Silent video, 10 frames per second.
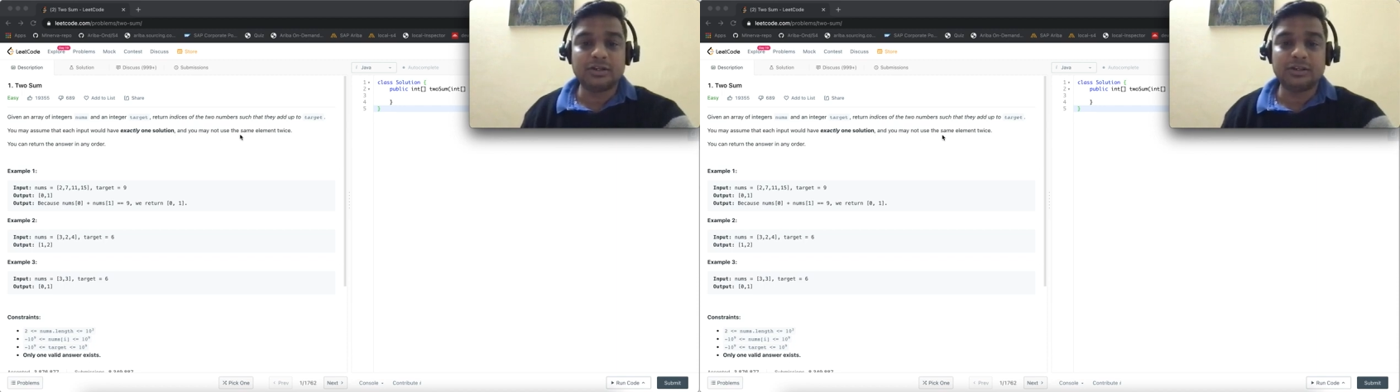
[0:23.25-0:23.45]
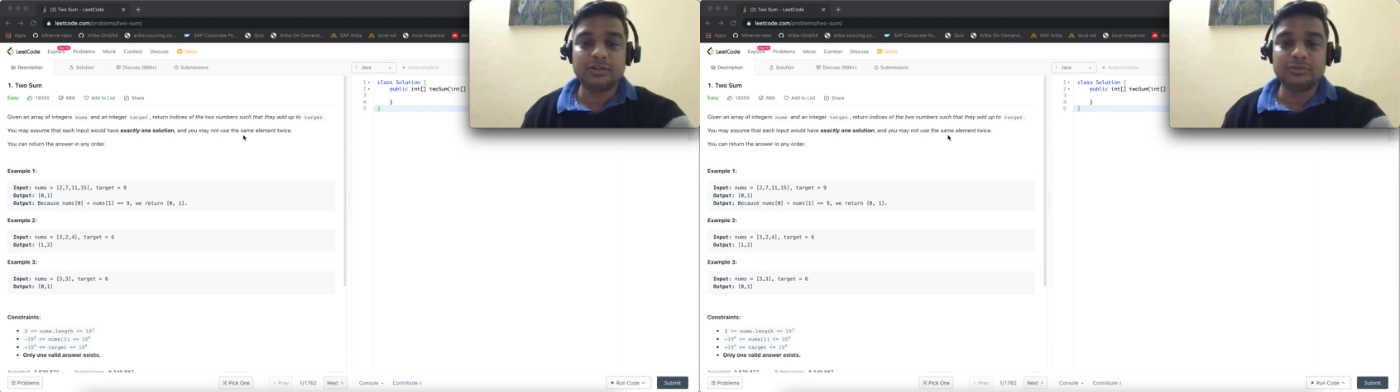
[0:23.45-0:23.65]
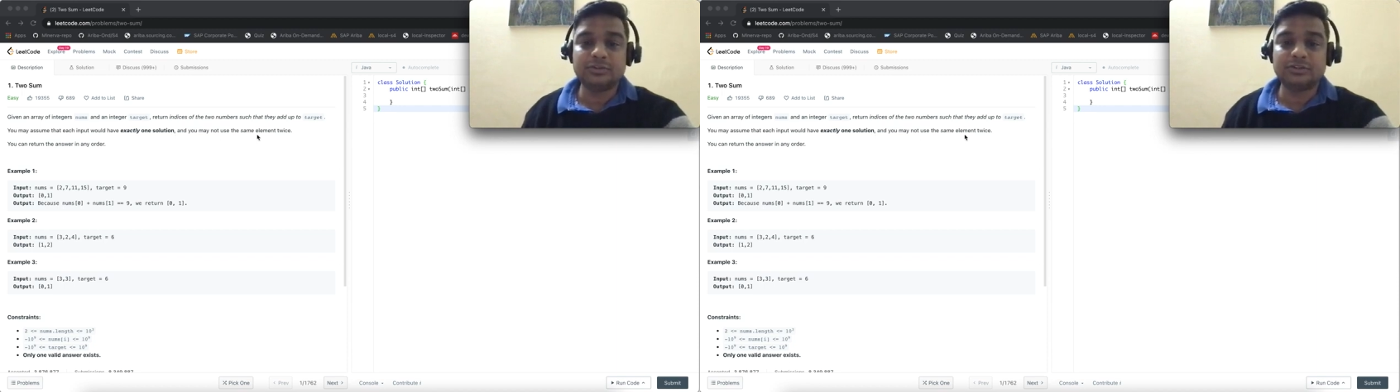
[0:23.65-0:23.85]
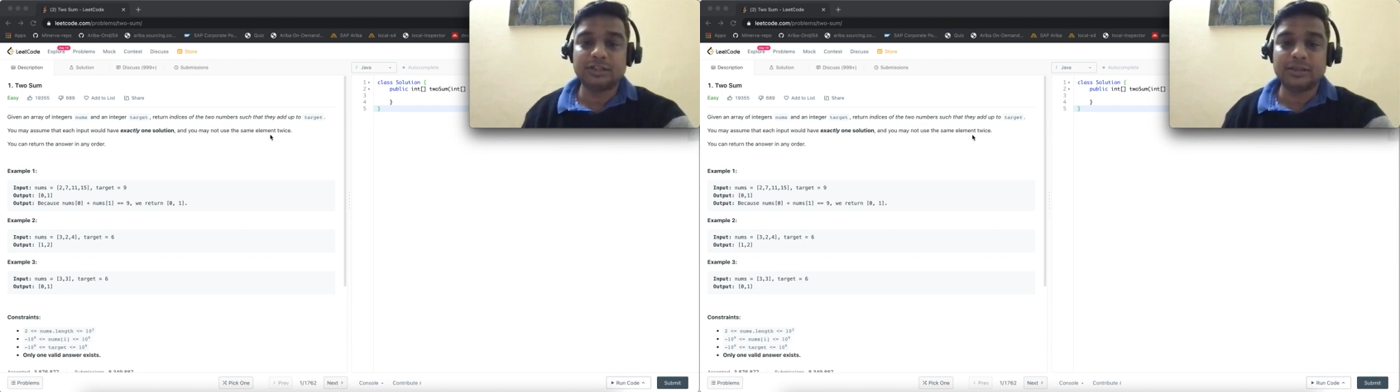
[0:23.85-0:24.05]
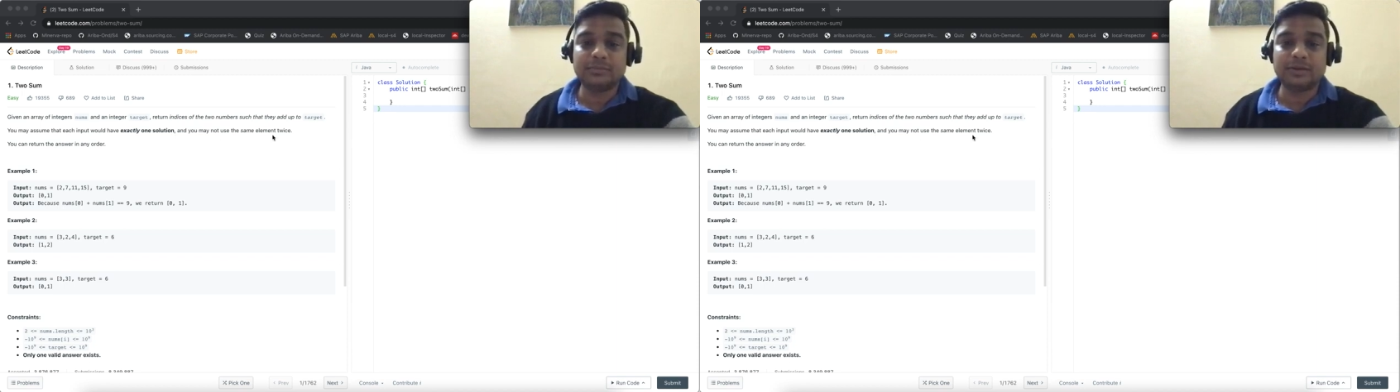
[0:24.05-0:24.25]
use the
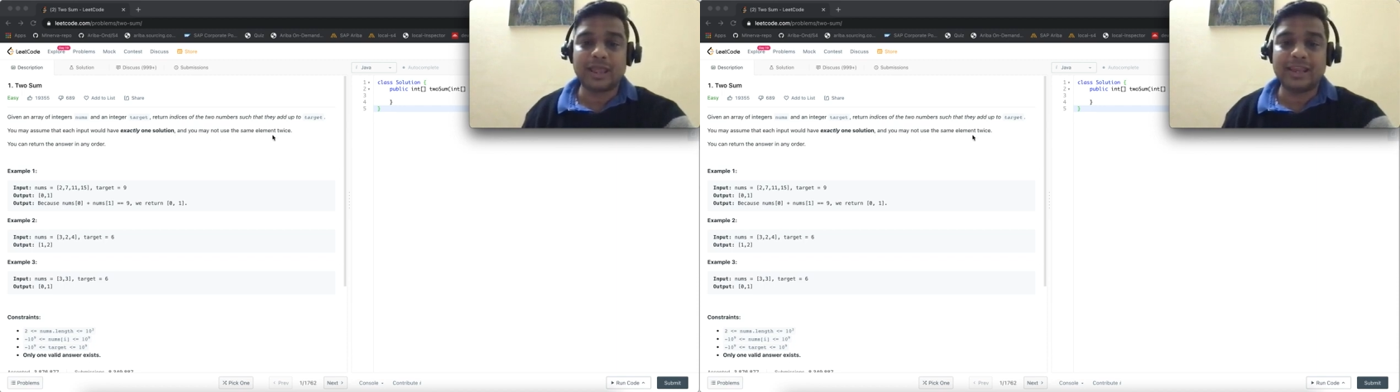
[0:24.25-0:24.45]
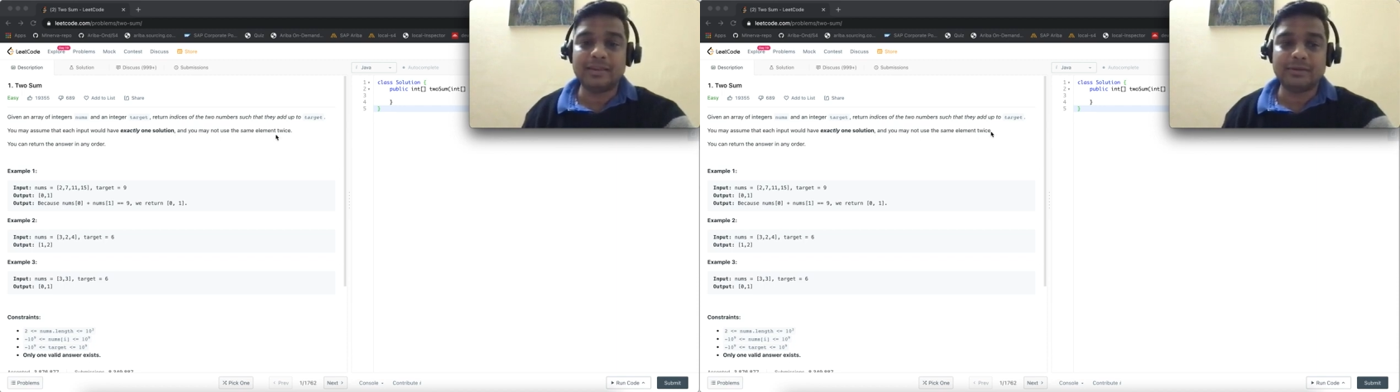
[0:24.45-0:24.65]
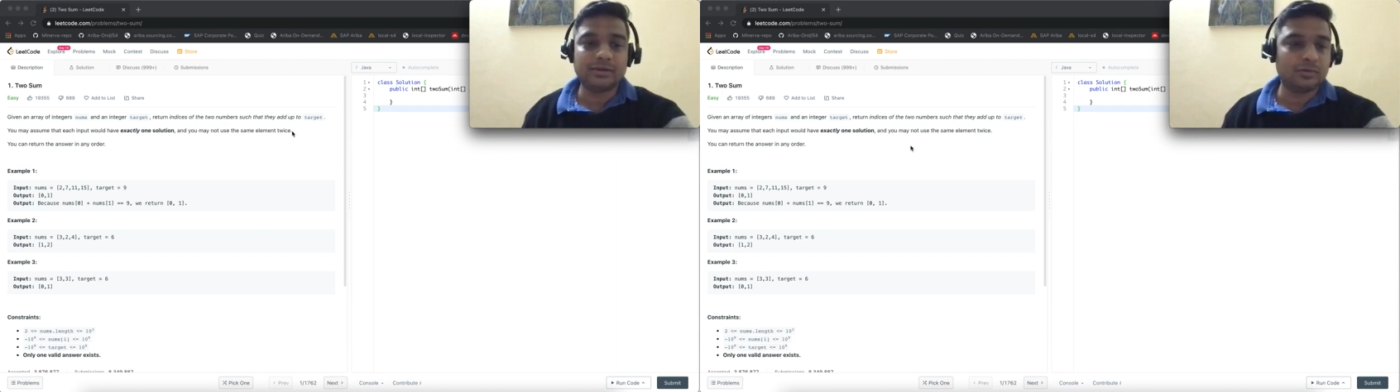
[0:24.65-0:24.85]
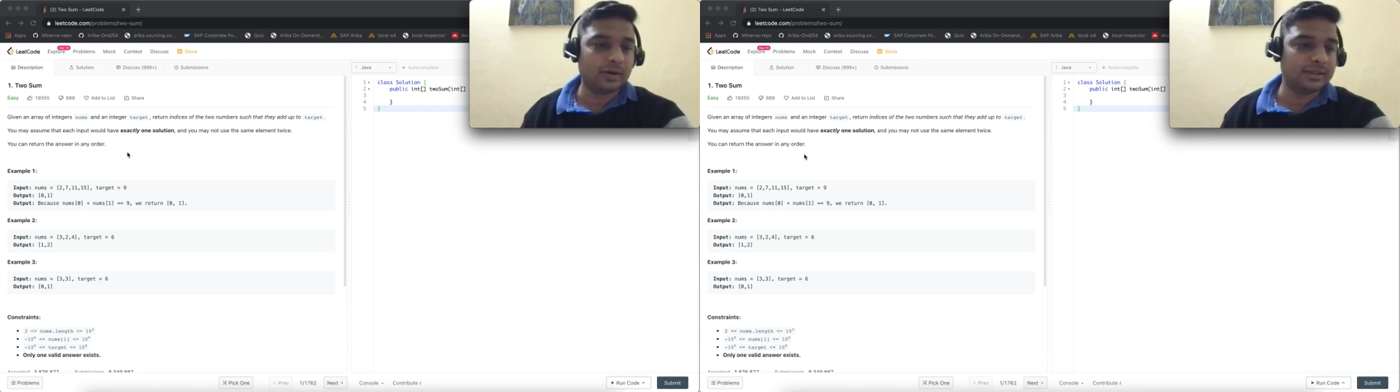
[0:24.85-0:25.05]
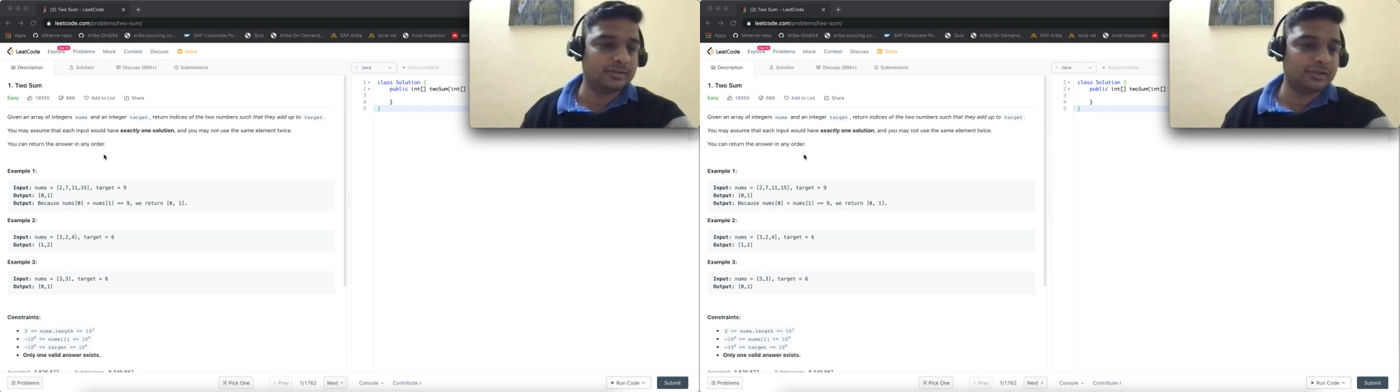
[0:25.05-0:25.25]
same element
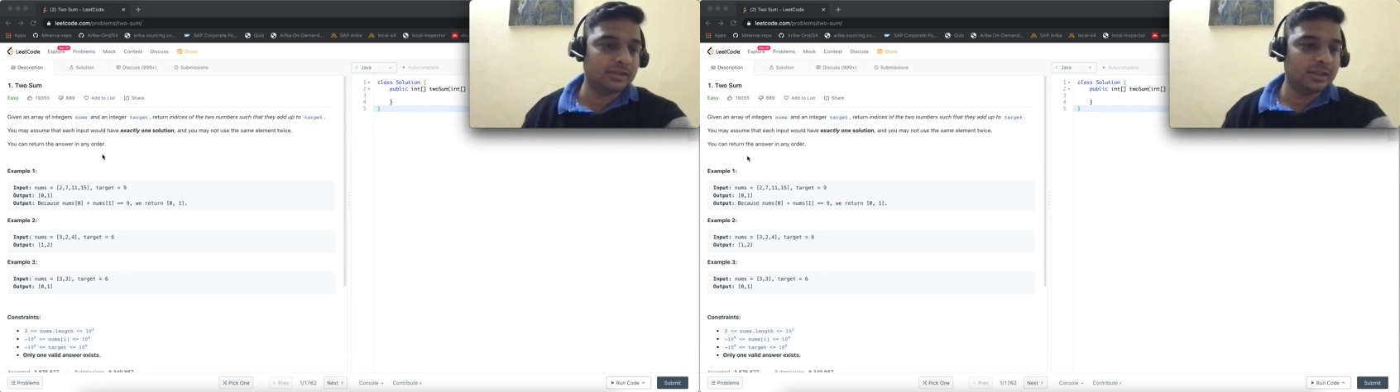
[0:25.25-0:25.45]
twice.